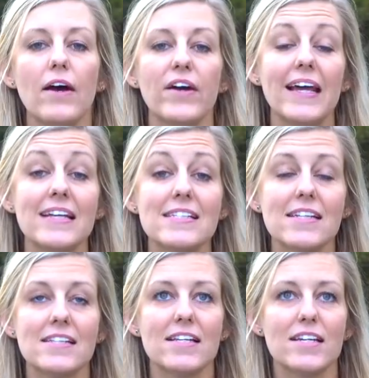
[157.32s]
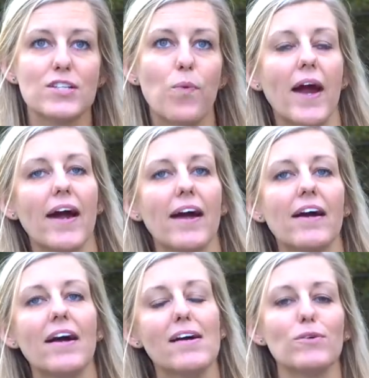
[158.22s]
Now in instances
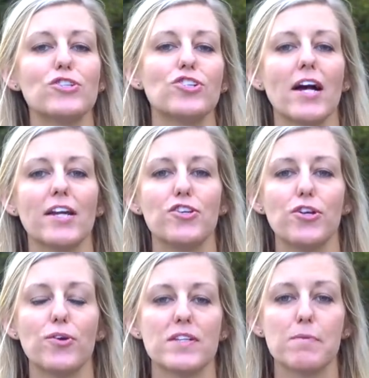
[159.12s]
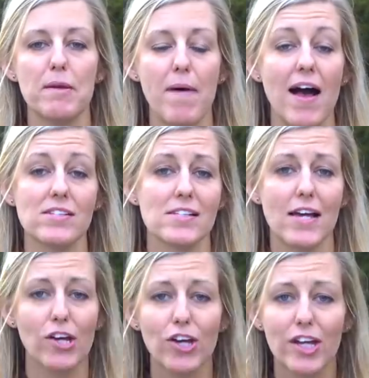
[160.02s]
where I was trying to do as many miles as I
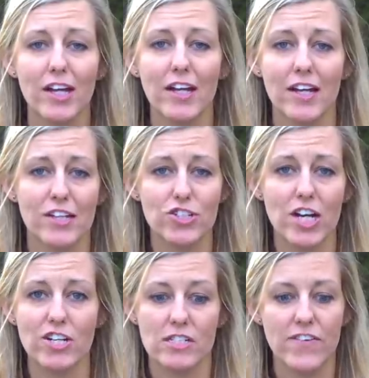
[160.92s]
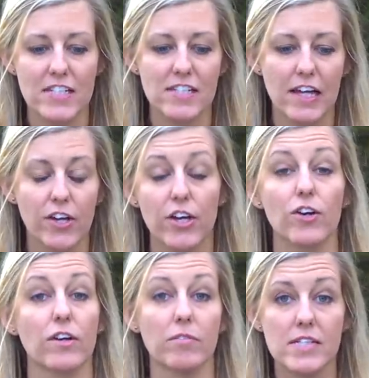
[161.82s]
could in a stretch as fast as I could,
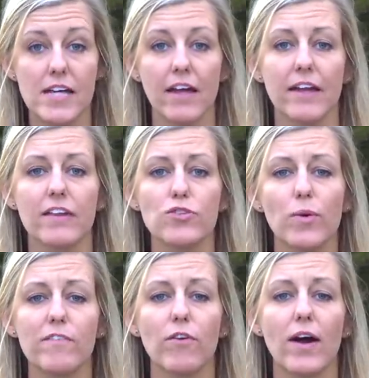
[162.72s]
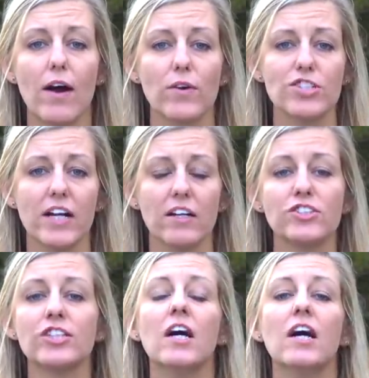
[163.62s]
or say like the 24 hour
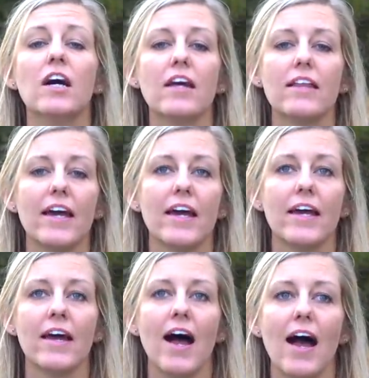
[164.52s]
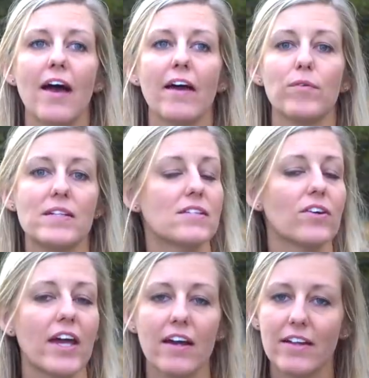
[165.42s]
challenge, then I would
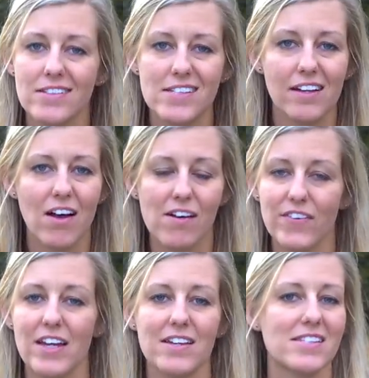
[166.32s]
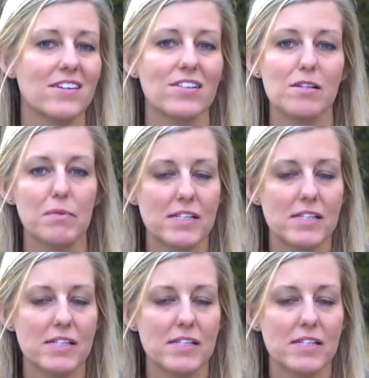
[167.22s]
still carry the instant coffee, still some